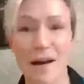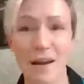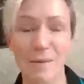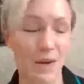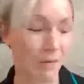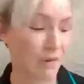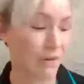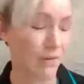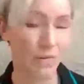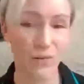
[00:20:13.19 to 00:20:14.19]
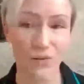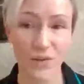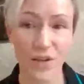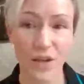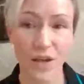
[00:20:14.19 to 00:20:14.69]
Let me know what you thought.
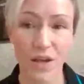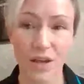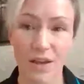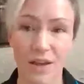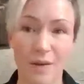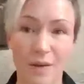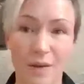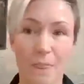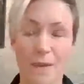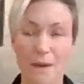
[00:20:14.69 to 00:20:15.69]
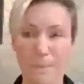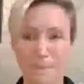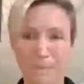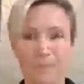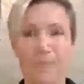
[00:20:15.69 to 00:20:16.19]
Because